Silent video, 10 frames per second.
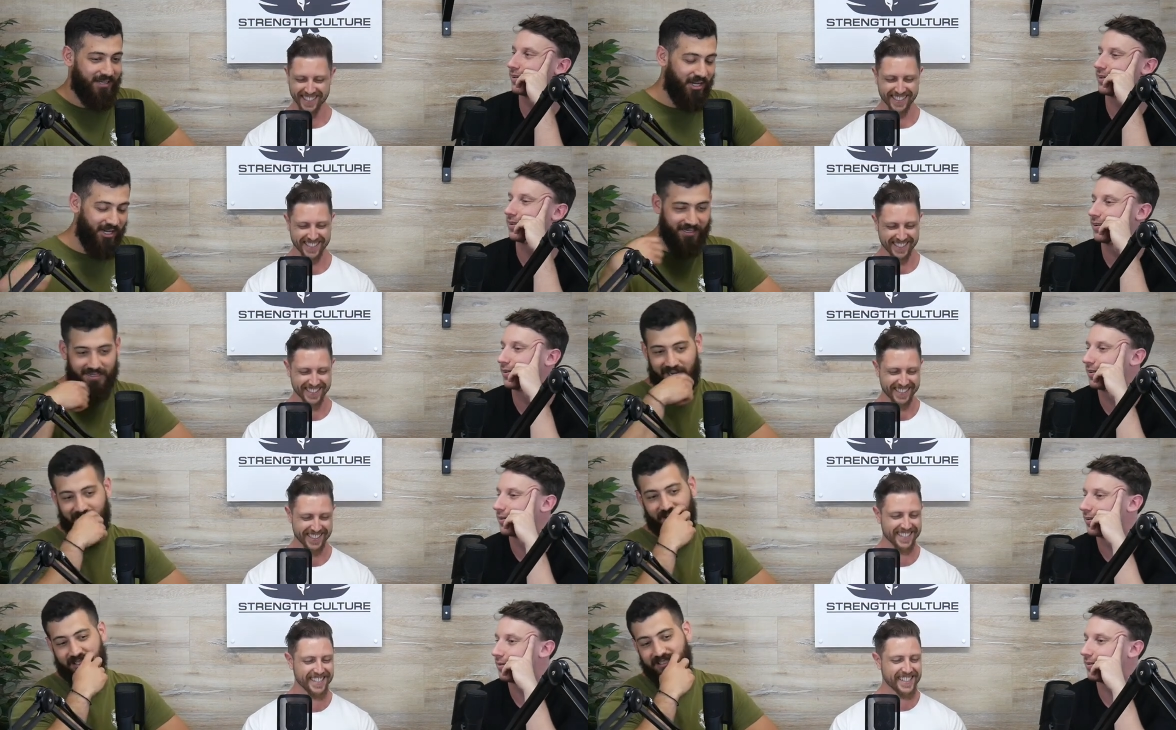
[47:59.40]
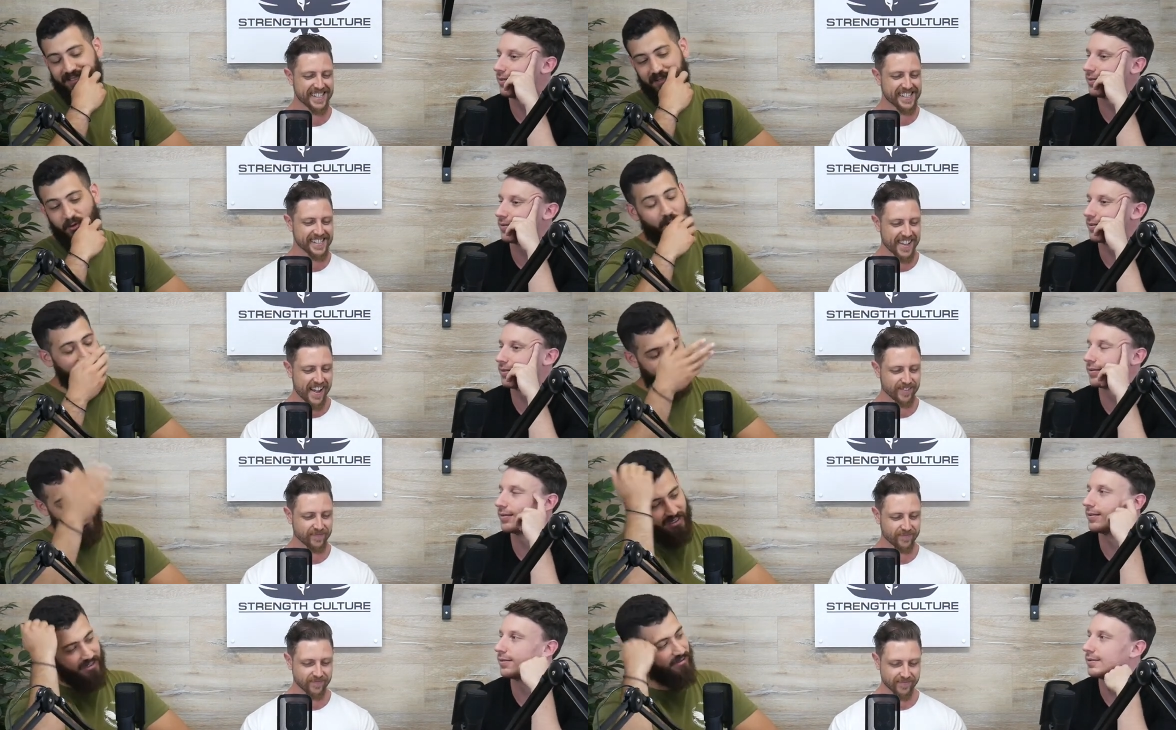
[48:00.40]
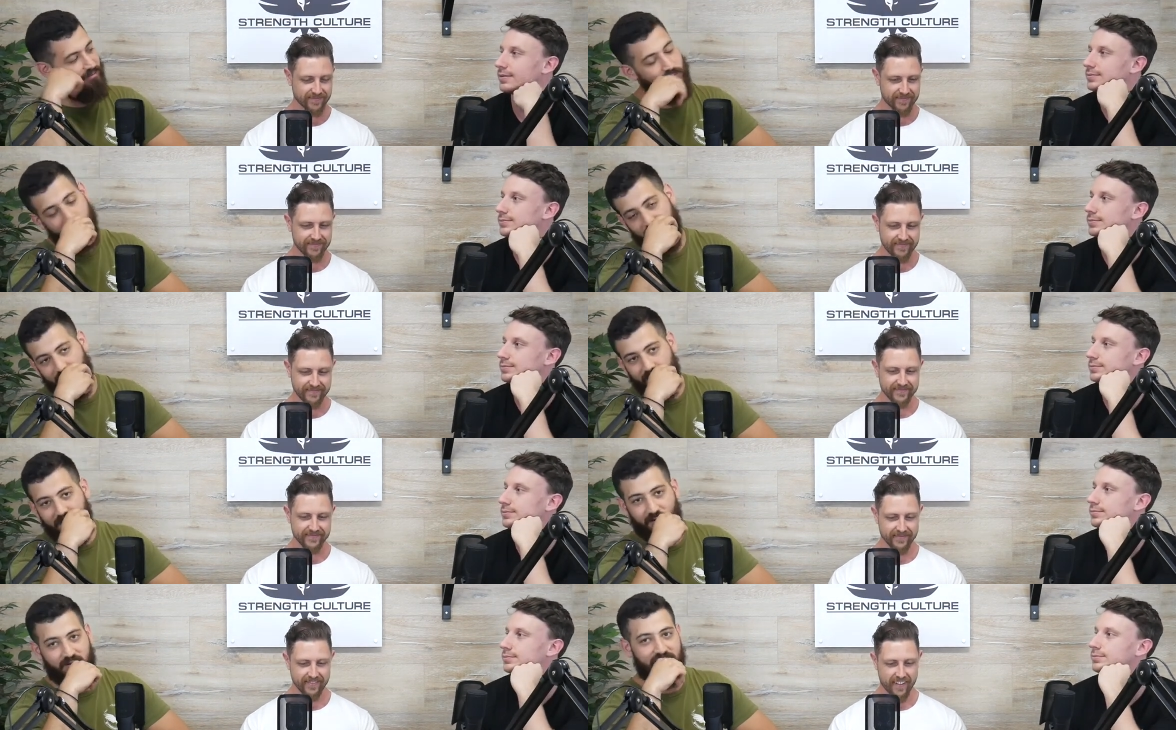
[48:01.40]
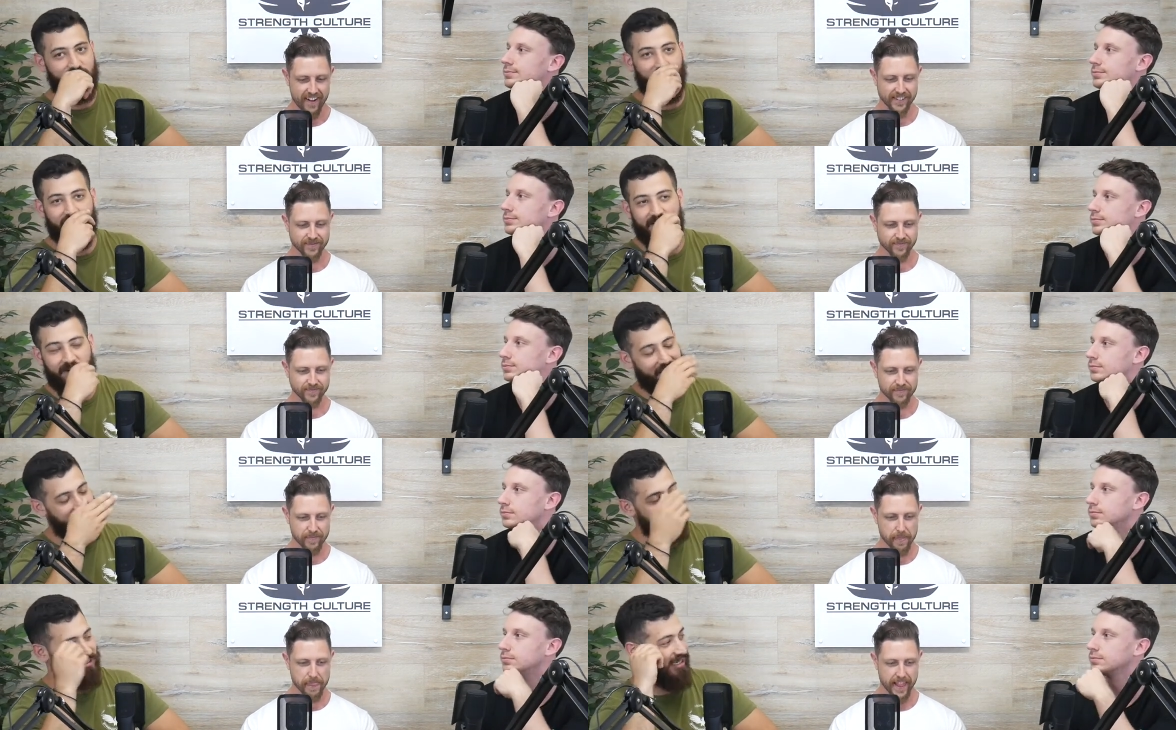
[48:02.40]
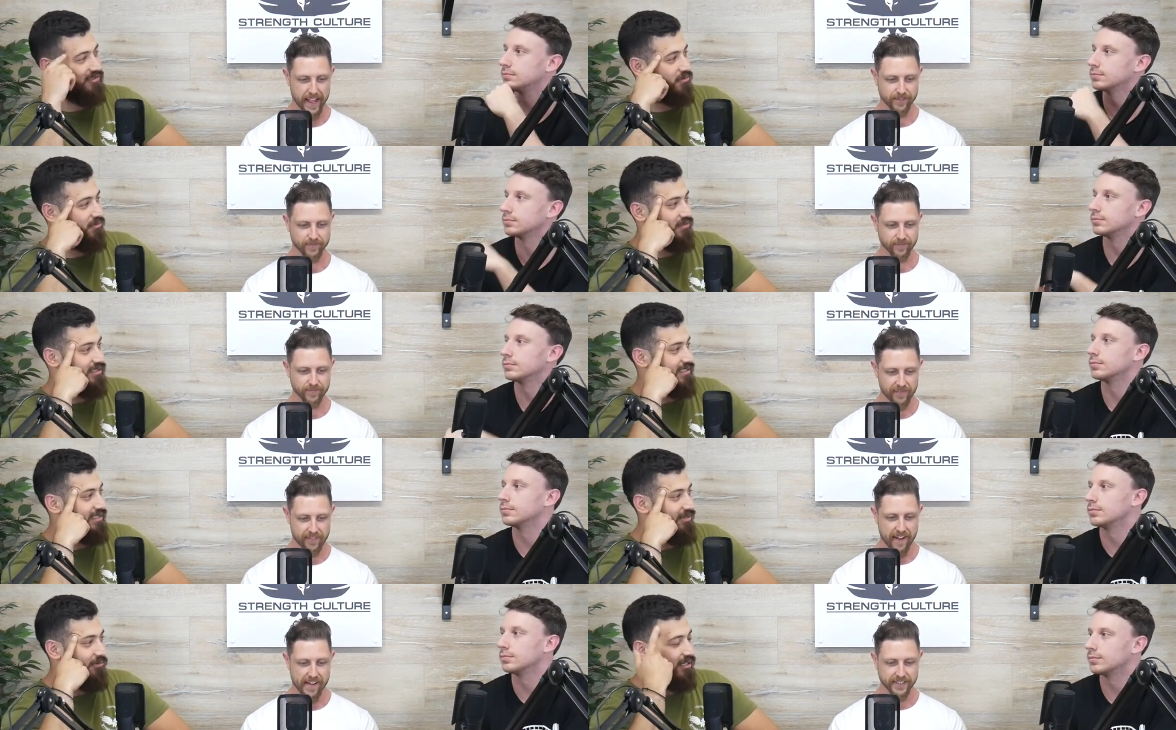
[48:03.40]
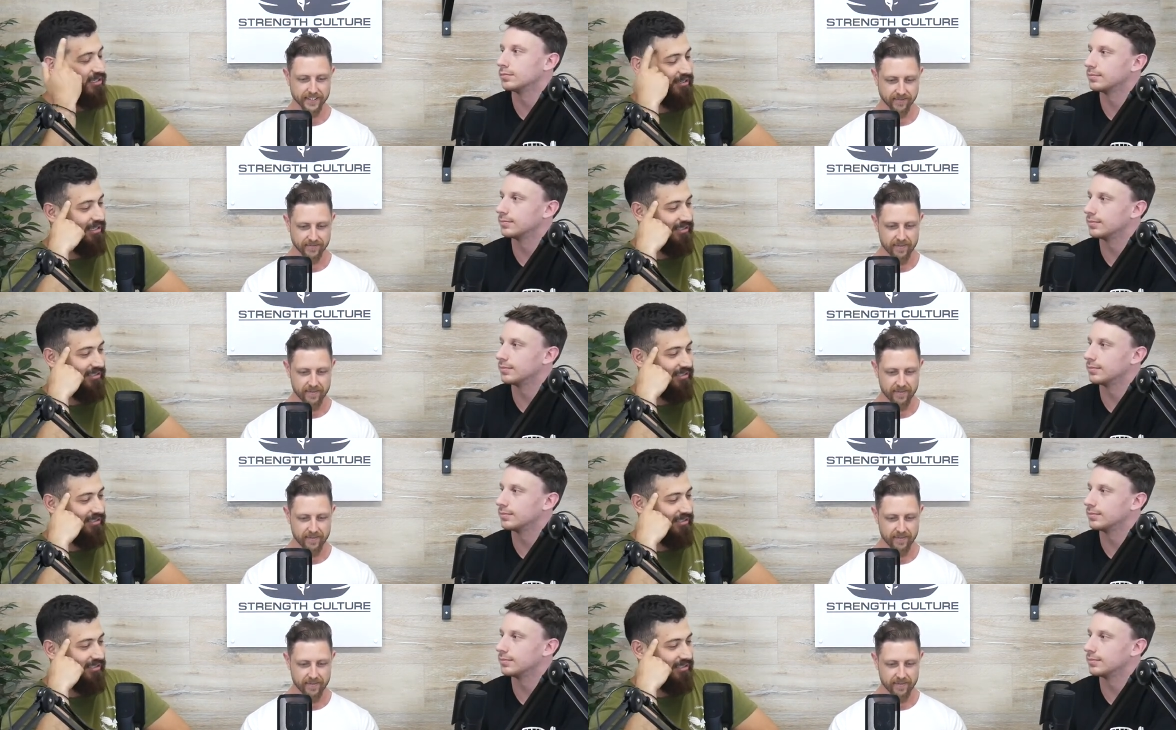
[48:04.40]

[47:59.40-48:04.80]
Speaker 1: I, I, no, I liked it. Well, we, we often talk. We, we used to say as well when we were 16, why do you get